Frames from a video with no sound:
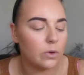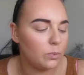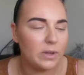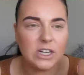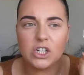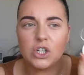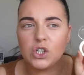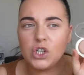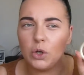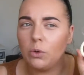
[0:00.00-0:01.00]
it would be
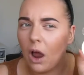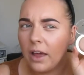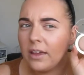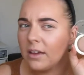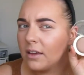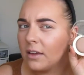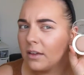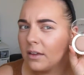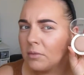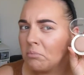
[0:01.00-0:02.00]
too light,
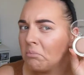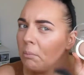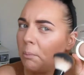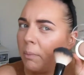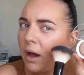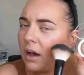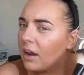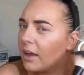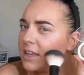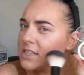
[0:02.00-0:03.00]
but
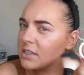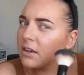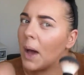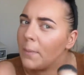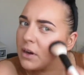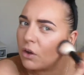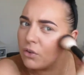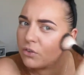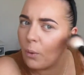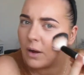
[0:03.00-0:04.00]
like it's coming
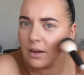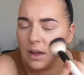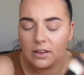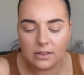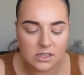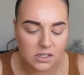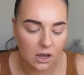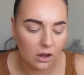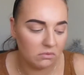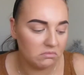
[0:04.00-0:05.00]
off quite nice.
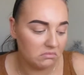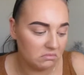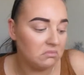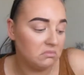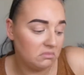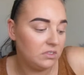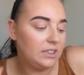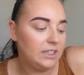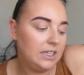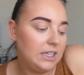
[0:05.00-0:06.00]
So
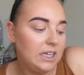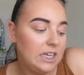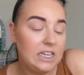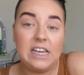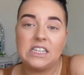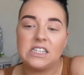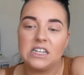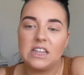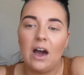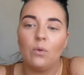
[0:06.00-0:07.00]
yes to
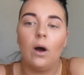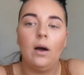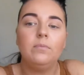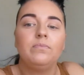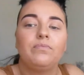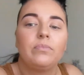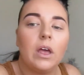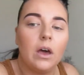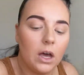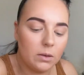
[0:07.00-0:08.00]
that one.
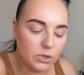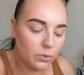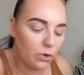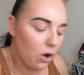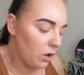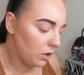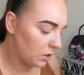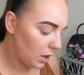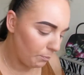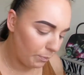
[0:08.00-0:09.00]
So we've got
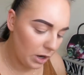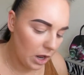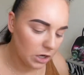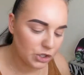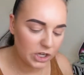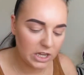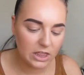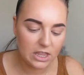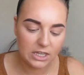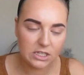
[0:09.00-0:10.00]
a blush
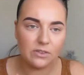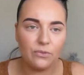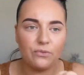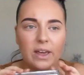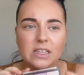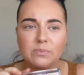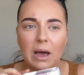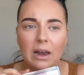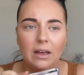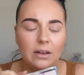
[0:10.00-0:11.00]
in this face
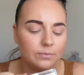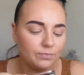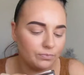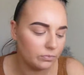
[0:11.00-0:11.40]
palette,